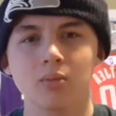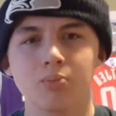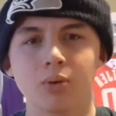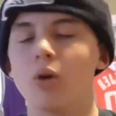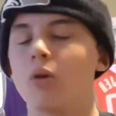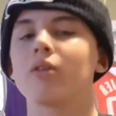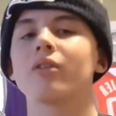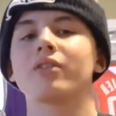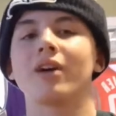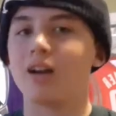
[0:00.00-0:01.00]
Bro,
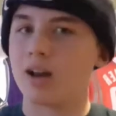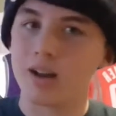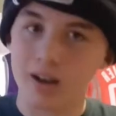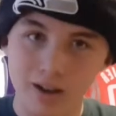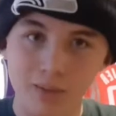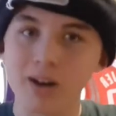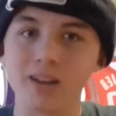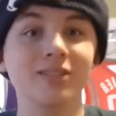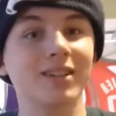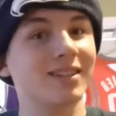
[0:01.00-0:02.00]
I'm
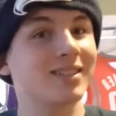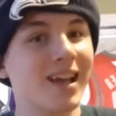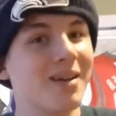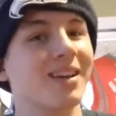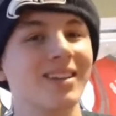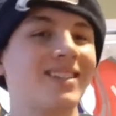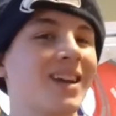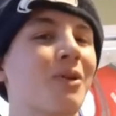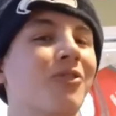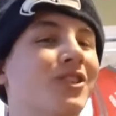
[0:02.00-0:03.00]
ready. It's
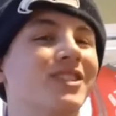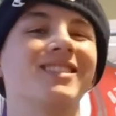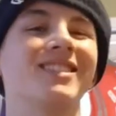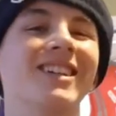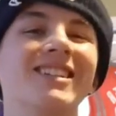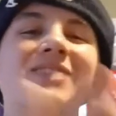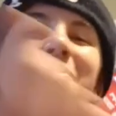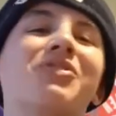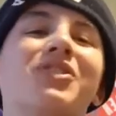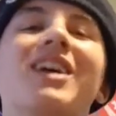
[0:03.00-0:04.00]
April 1st, isn't it? It's
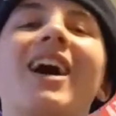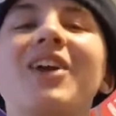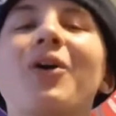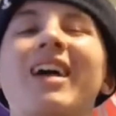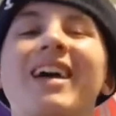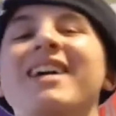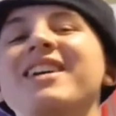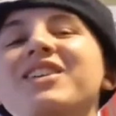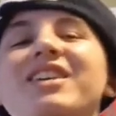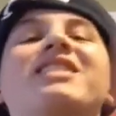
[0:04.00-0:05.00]
April 1st. I know it.
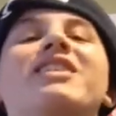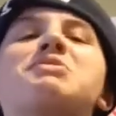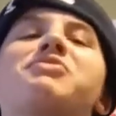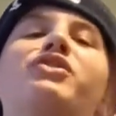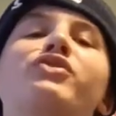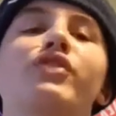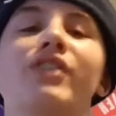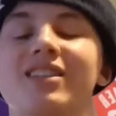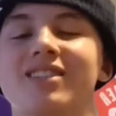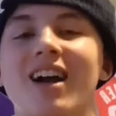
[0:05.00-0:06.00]
It's April 1st for you
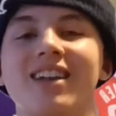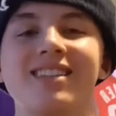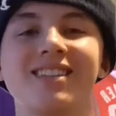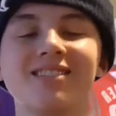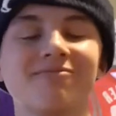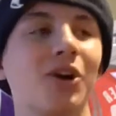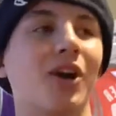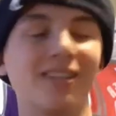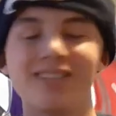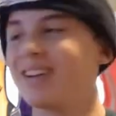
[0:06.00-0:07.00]
guys.
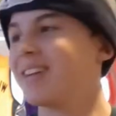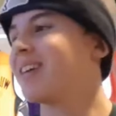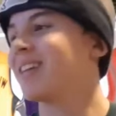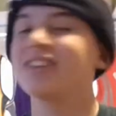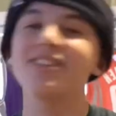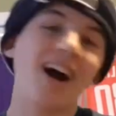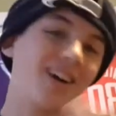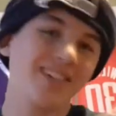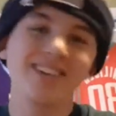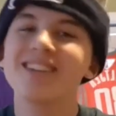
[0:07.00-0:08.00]
Okay. You
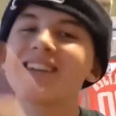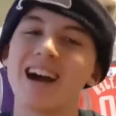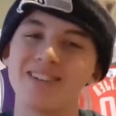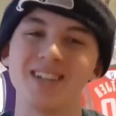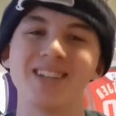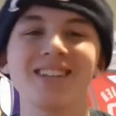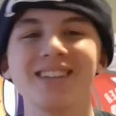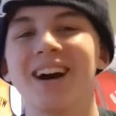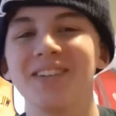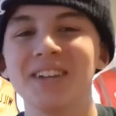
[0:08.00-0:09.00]
got
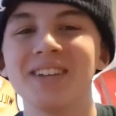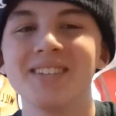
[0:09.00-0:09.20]
me.